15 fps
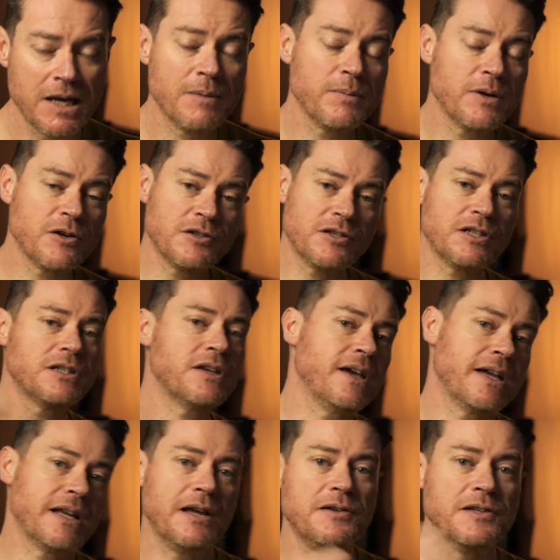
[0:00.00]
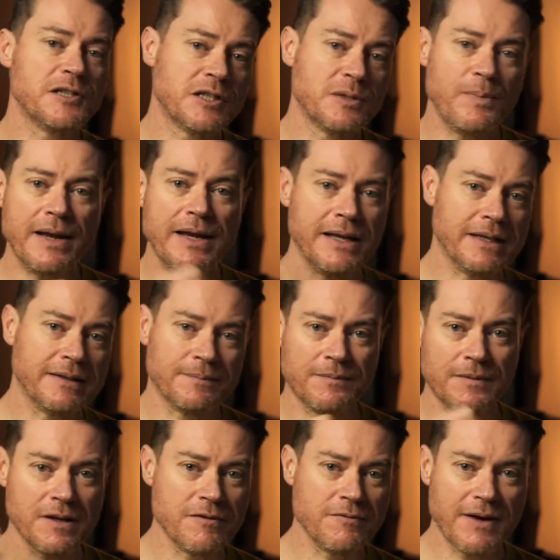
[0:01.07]
Because the cyclone is spinning
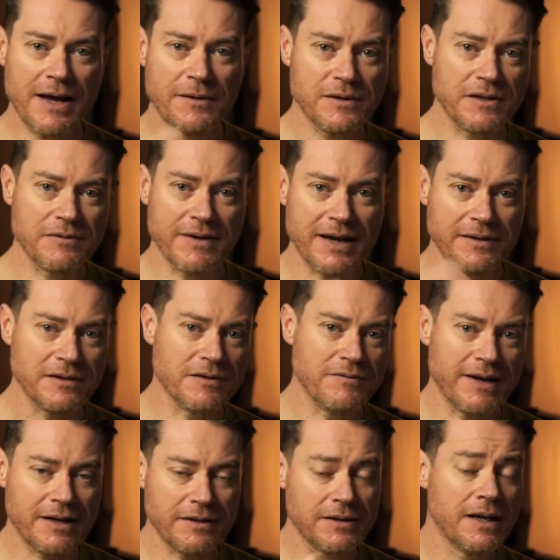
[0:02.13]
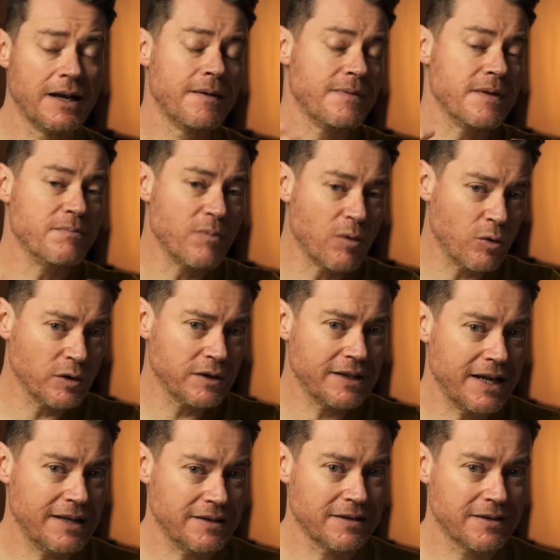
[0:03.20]
around and around and around, the more
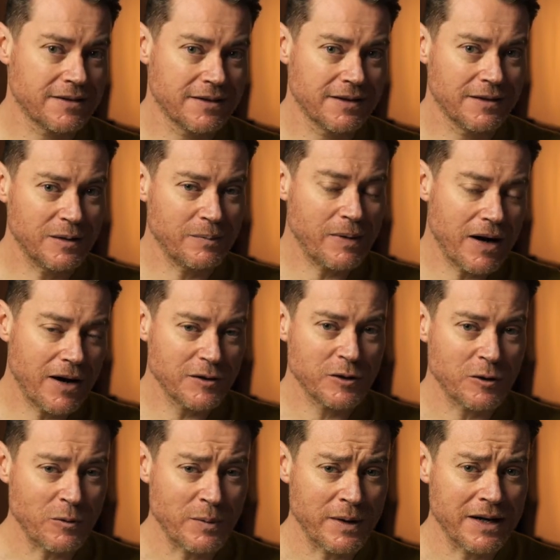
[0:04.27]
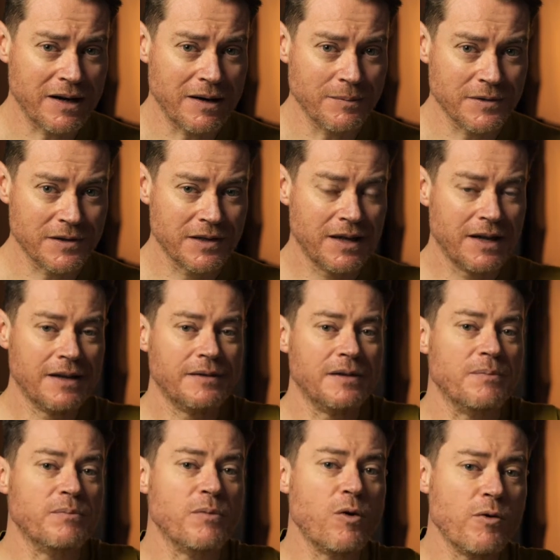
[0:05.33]
dense the particle becomes, the
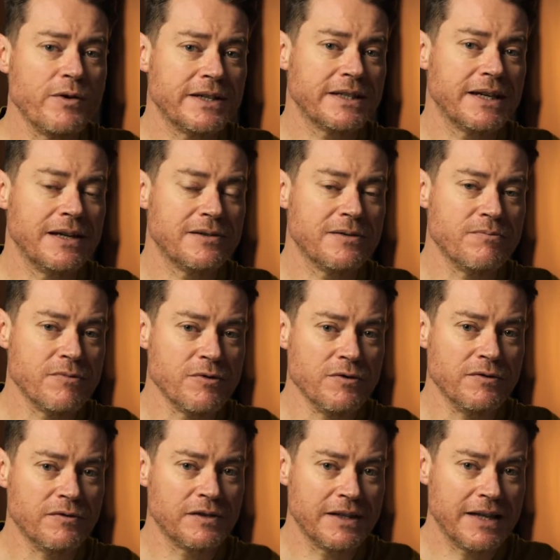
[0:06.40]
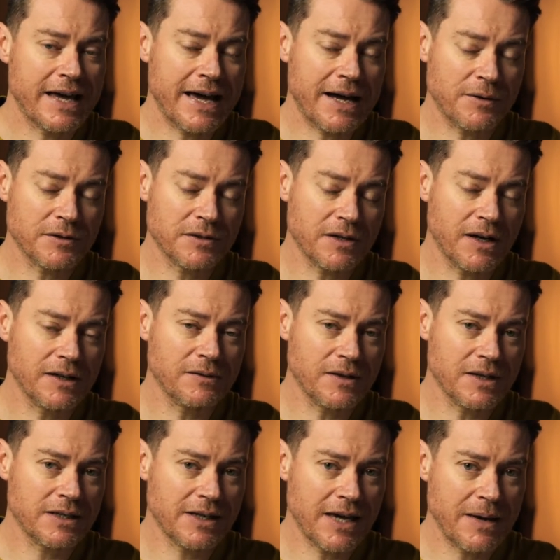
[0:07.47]
more it's going to move to the outside of the
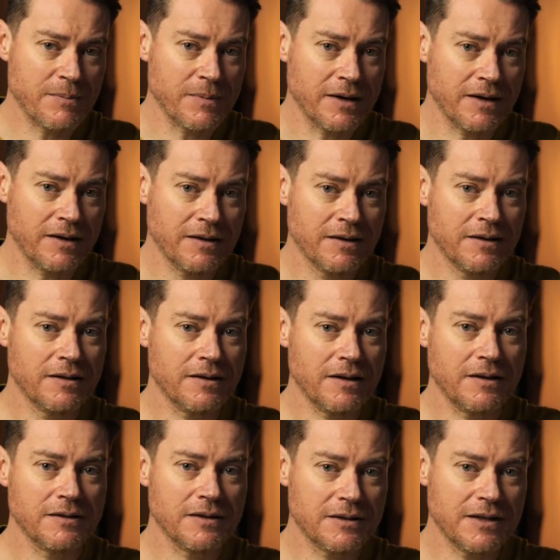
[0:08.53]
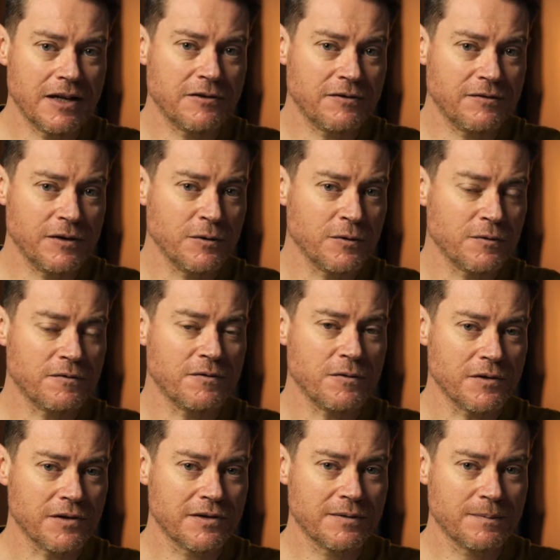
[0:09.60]
chamber under centrifugal
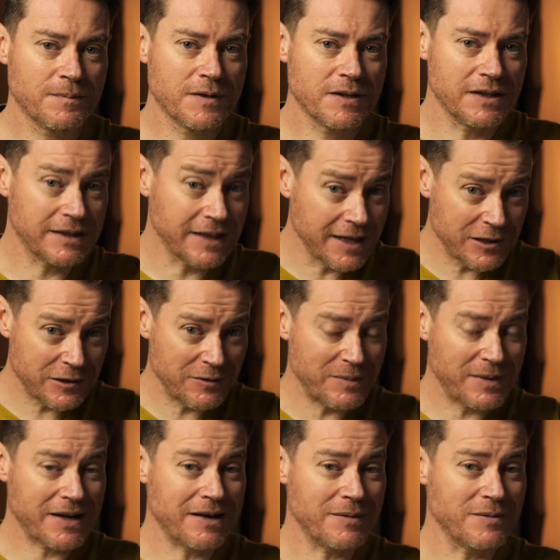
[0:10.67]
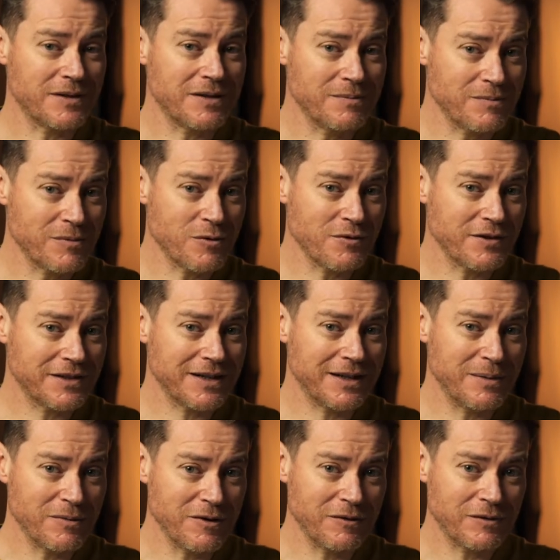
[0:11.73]
force. So the denser it becomes, the more it's going
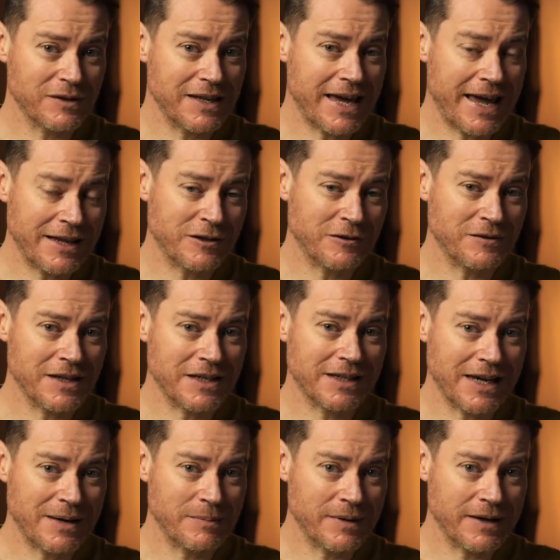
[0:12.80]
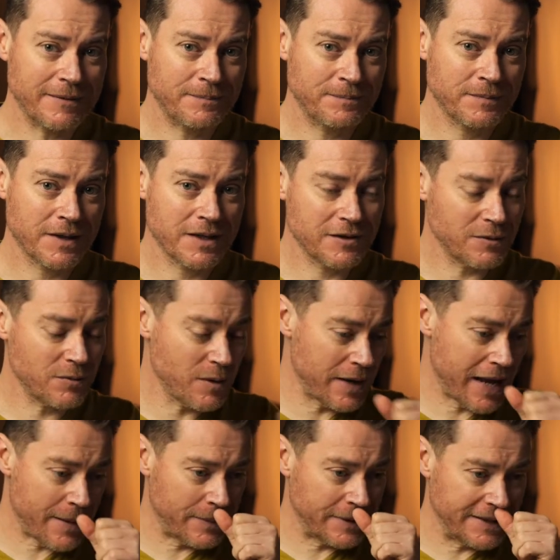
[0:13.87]
to move to the edge of the chamber. So what will
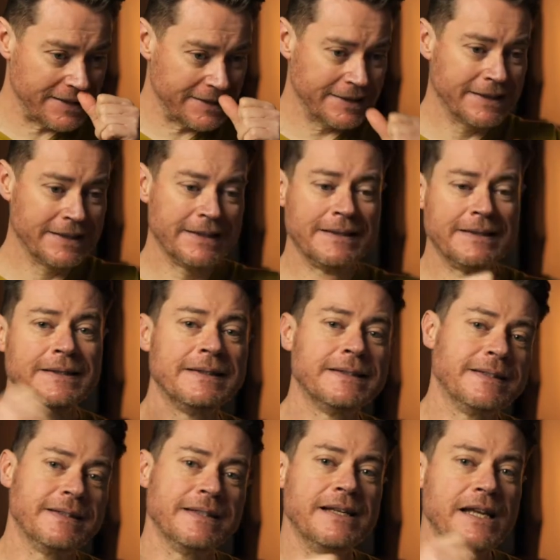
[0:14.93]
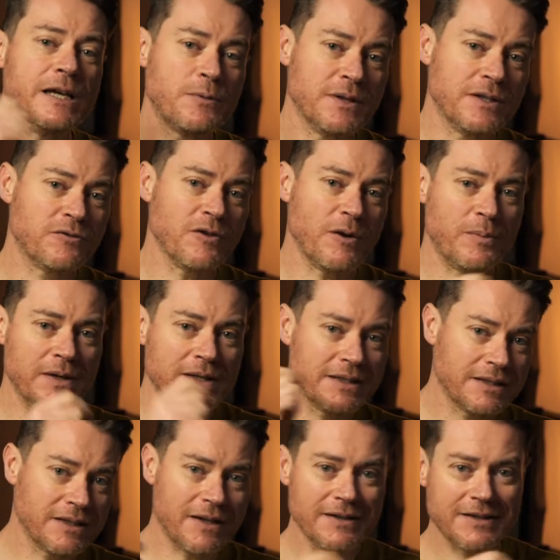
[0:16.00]
happen is the liquid droplets
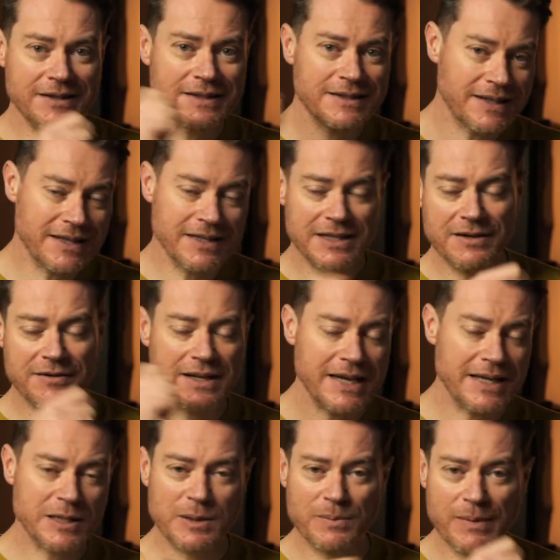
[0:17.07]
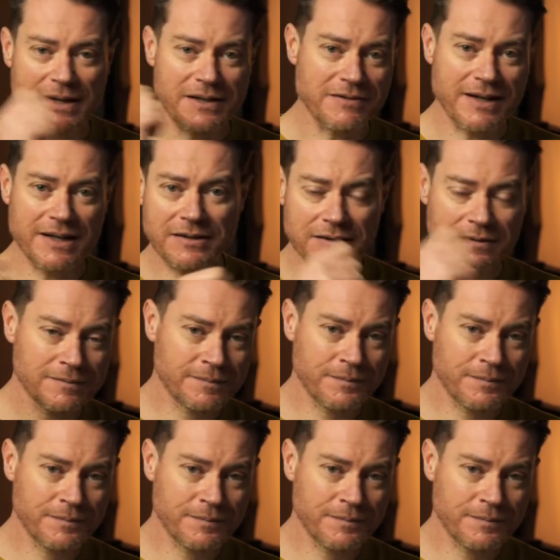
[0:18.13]
start in the center and get spun around.